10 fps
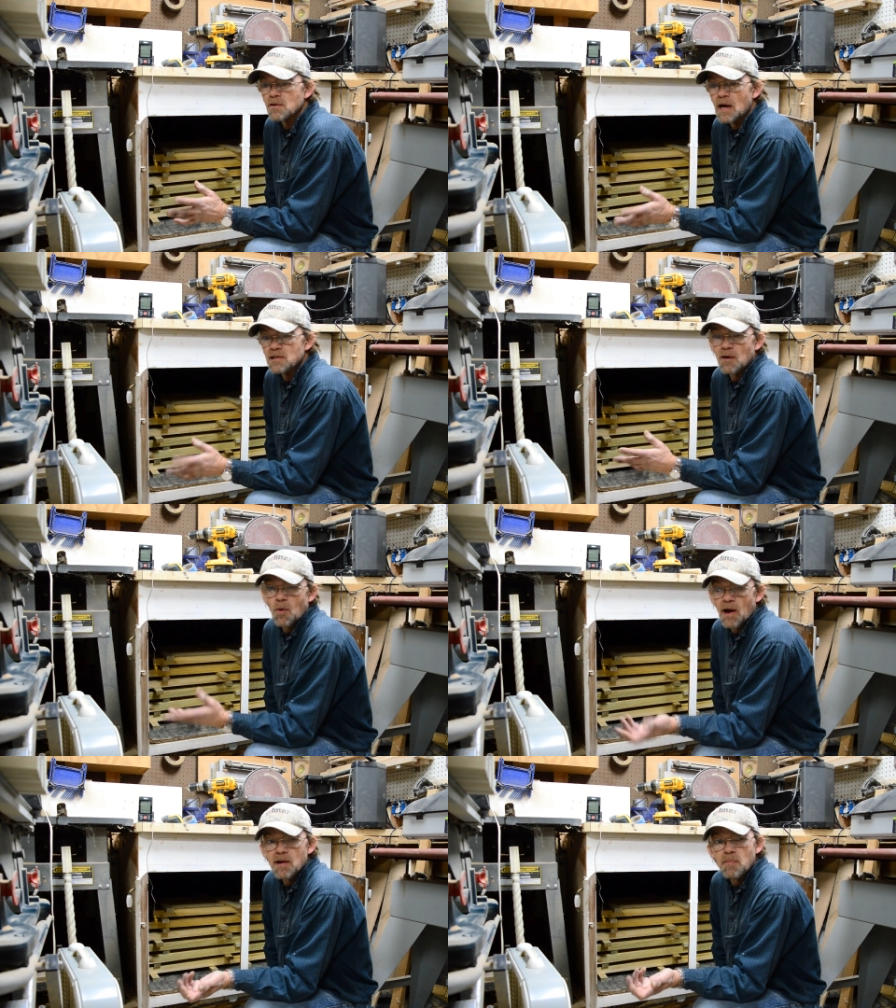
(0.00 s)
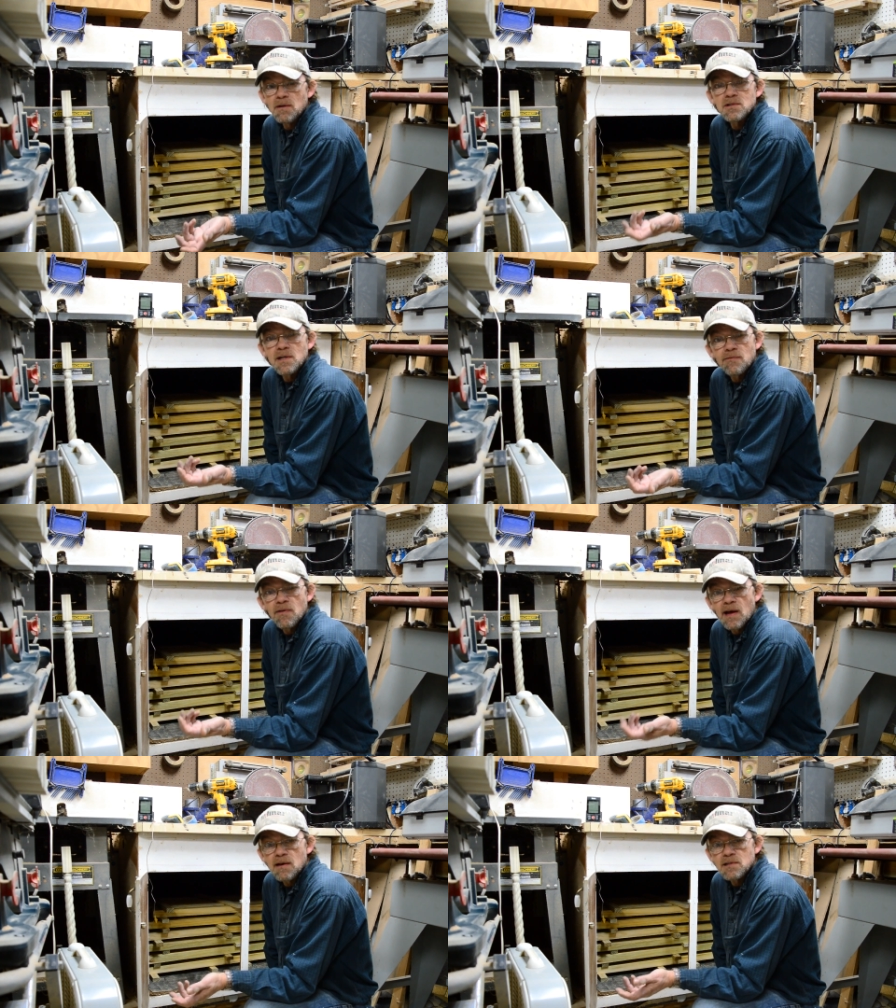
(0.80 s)
that's okay to build stuff for
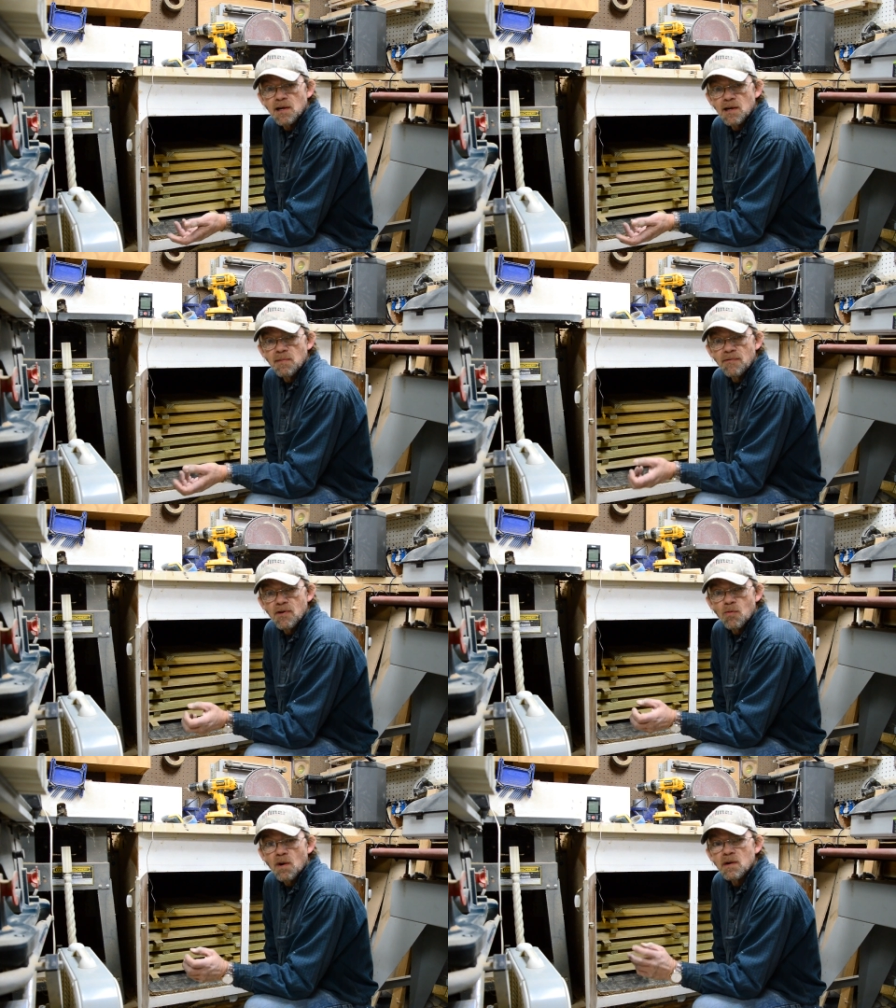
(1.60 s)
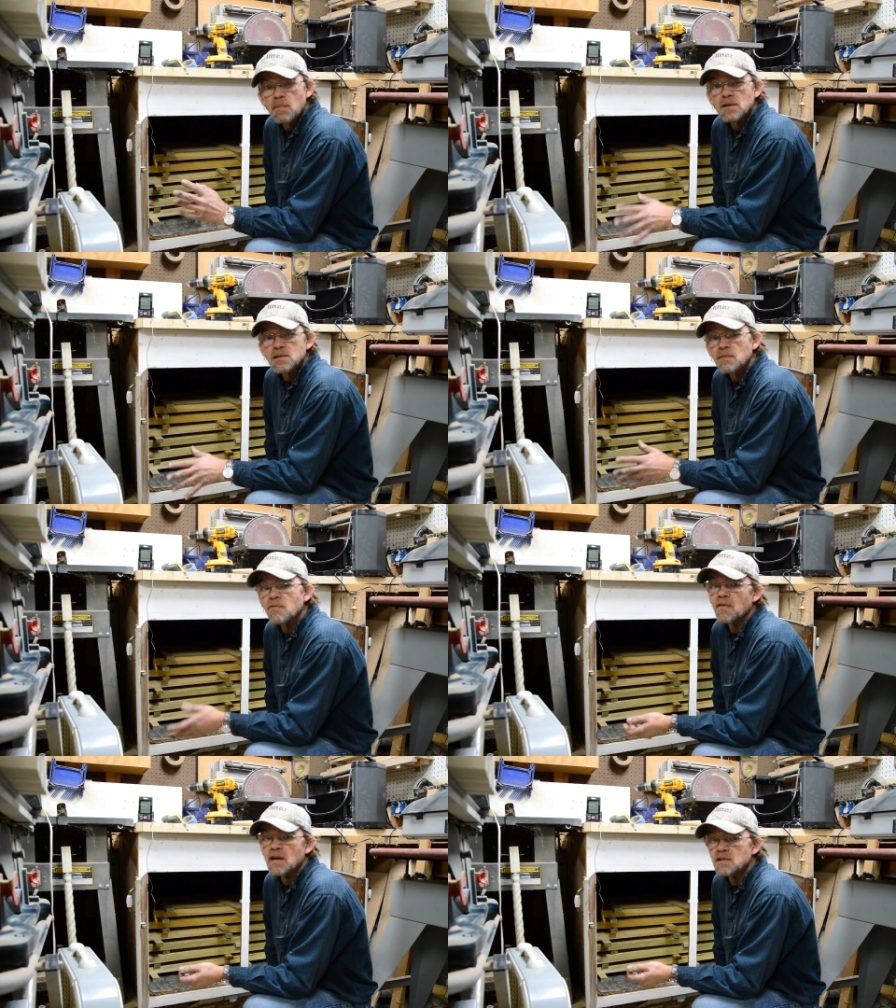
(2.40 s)
the outside, but if you're wanting to build something
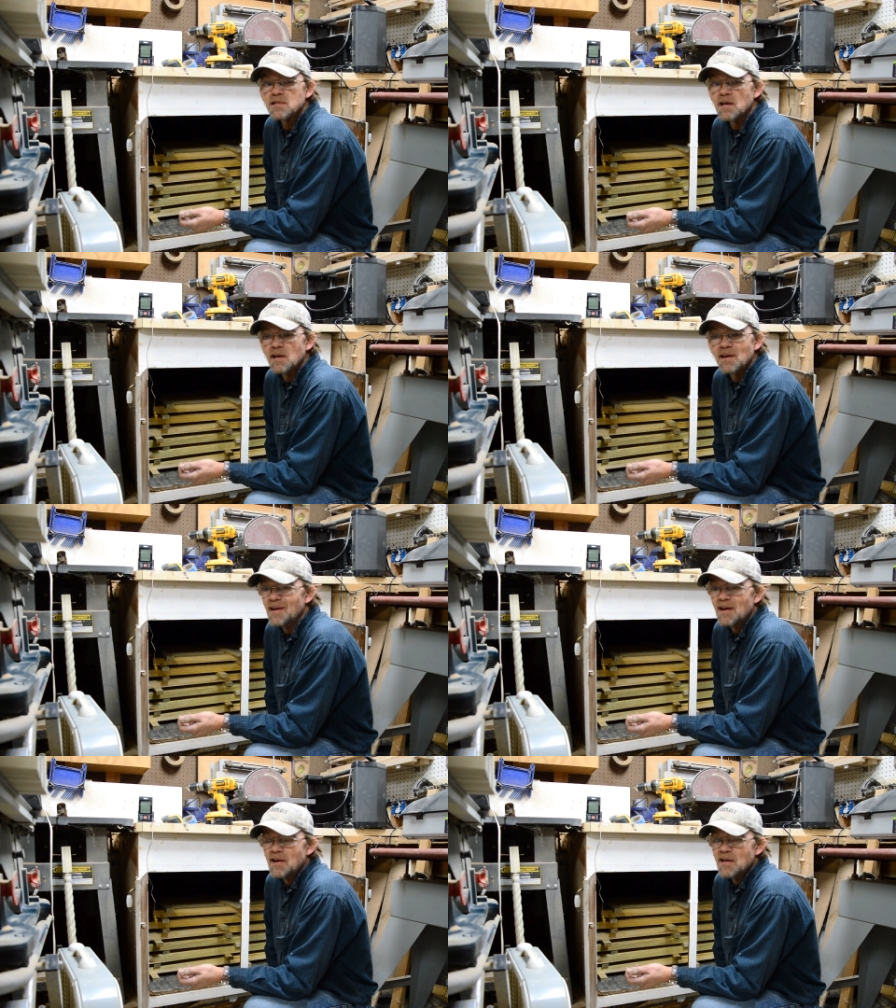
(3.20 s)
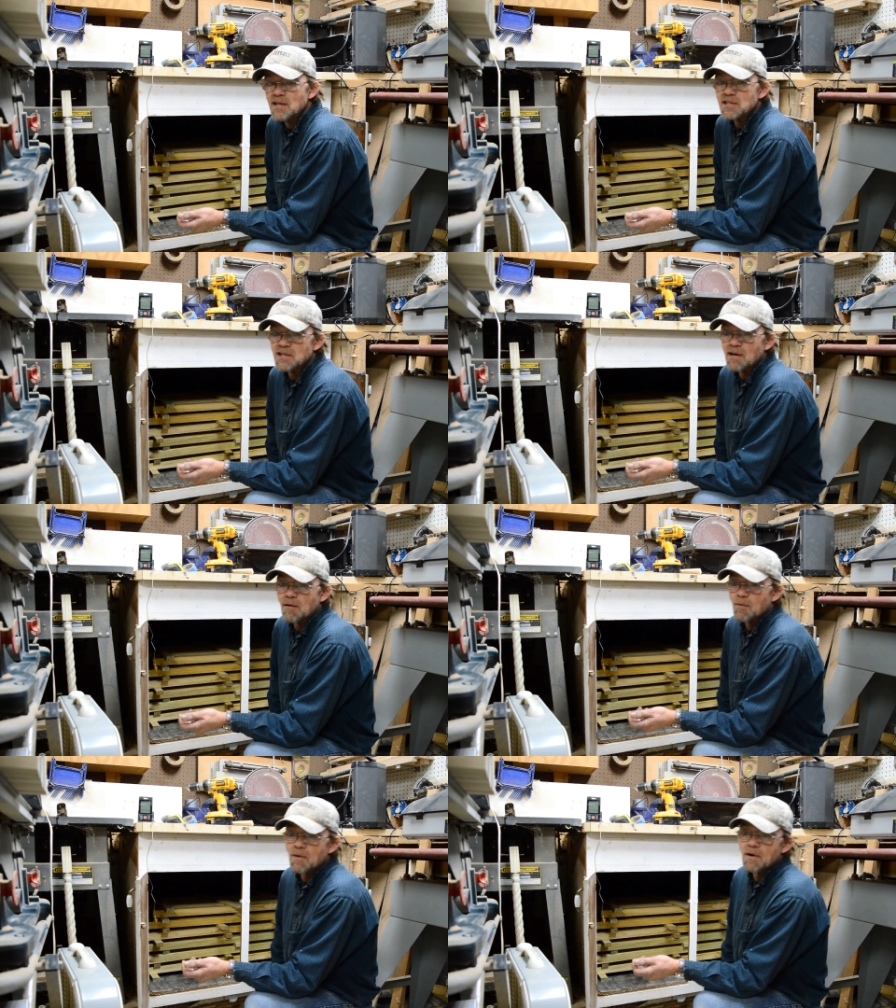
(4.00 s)
for the inside, it just ain't going
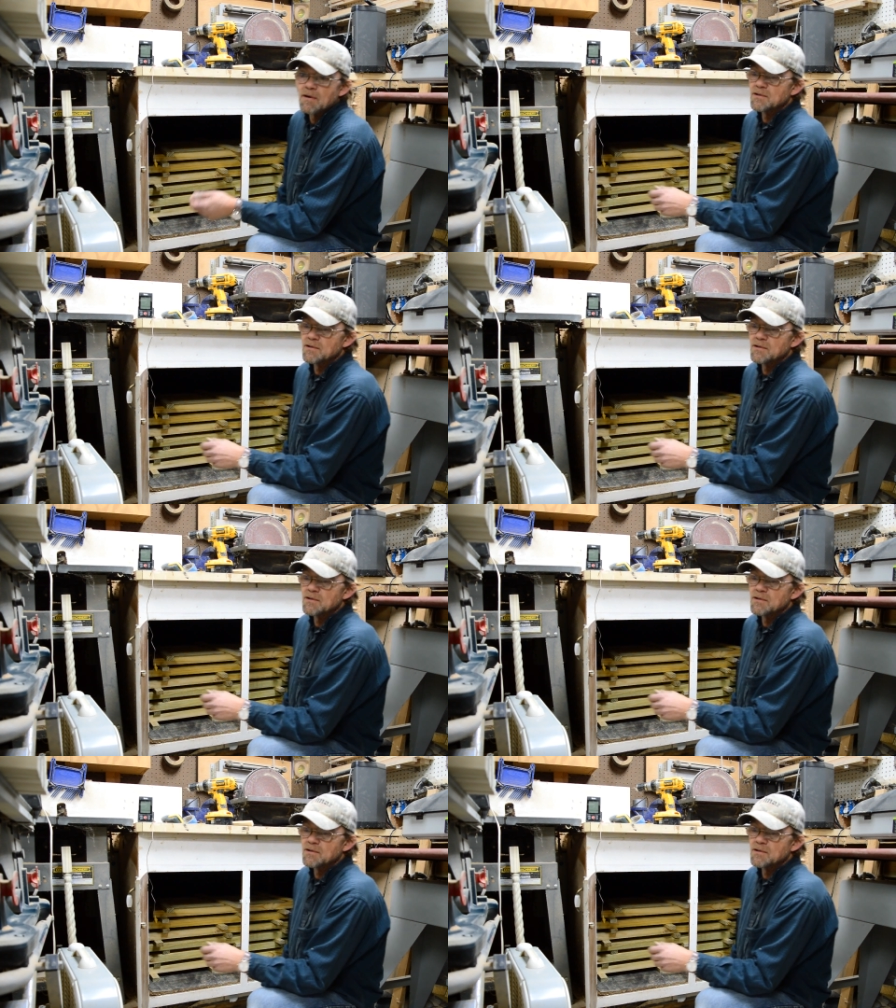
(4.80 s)
to work.